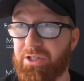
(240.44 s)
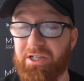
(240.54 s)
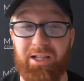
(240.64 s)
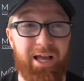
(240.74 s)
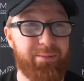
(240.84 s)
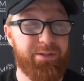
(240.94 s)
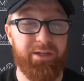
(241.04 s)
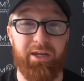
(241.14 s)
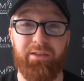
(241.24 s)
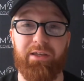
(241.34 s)
collapsing,
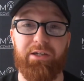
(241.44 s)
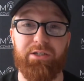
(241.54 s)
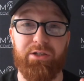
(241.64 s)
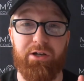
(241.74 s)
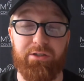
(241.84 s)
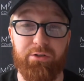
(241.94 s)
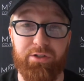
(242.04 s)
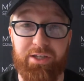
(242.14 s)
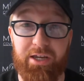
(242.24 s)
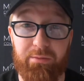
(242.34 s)
and they just lost their
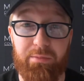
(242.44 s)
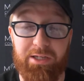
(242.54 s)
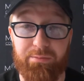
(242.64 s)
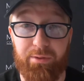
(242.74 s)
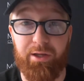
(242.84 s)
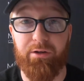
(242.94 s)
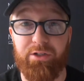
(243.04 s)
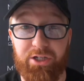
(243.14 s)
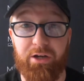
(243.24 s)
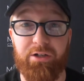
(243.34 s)
second best player in
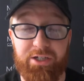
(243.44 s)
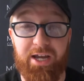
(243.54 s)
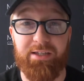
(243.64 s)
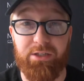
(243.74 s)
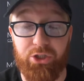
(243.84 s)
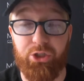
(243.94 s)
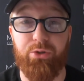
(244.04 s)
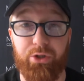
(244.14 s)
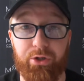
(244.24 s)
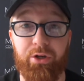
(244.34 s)
Jaren Jackson
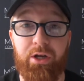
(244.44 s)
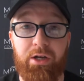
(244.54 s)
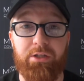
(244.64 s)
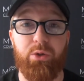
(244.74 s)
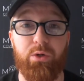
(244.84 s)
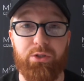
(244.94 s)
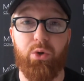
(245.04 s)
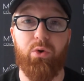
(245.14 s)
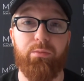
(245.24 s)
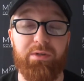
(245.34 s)
Jr. to a
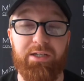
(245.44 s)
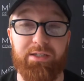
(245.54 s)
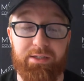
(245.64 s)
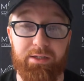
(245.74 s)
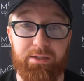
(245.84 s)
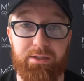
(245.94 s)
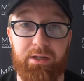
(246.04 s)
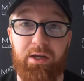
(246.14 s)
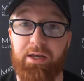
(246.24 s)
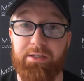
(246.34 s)
torn meniscus.
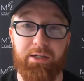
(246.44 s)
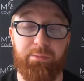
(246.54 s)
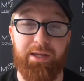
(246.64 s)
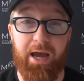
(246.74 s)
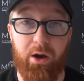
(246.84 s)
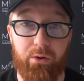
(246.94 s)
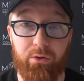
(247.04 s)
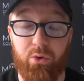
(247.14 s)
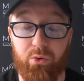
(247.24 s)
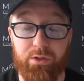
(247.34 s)
He's going to be out, of
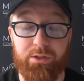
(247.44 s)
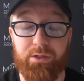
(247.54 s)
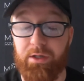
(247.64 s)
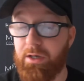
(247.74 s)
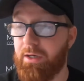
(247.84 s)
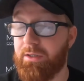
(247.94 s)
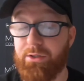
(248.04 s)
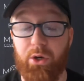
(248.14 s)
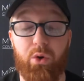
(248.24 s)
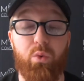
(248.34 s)
course.
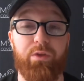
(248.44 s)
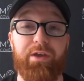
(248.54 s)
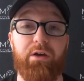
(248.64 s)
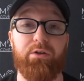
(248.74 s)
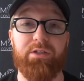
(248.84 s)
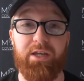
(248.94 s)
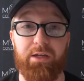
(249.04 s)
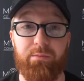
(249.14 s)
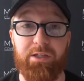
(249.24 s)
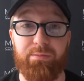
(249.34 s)
So without your
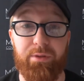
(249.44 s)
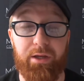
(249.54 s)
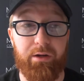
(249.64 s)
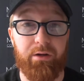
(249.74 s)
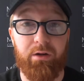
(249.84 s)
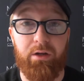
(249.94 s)
second best player,